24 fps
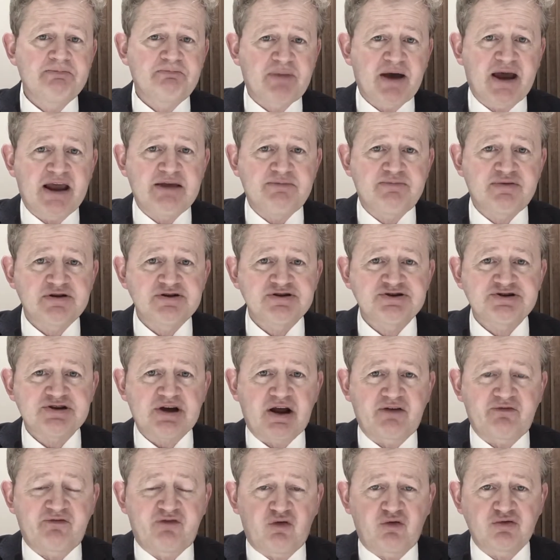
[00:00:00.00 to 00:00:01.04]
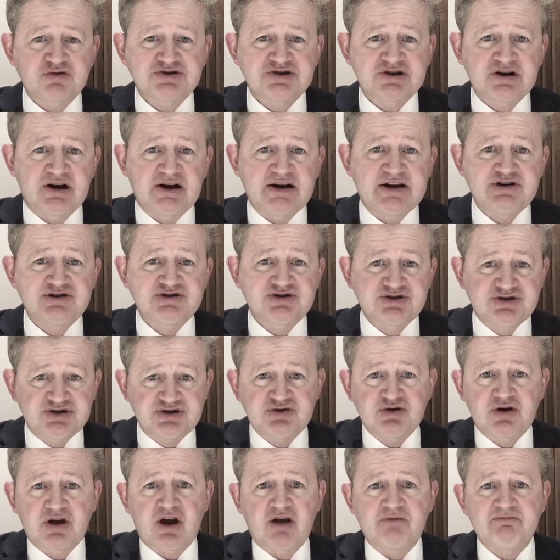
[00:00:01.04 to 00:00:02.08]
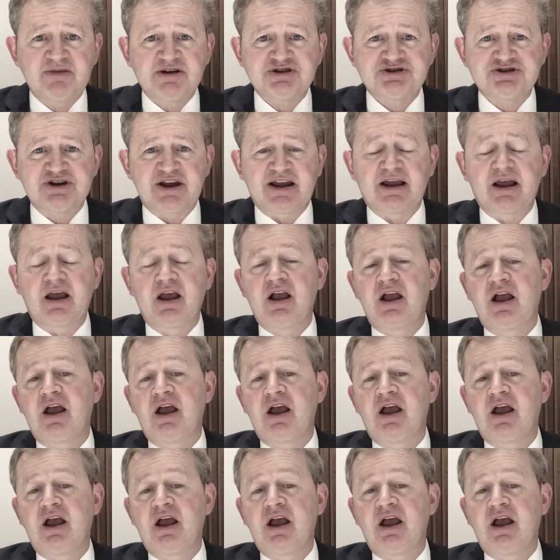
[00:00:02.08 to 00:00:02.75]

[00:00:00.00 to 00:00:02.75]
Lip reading: Papers, unfortunately, do go missing.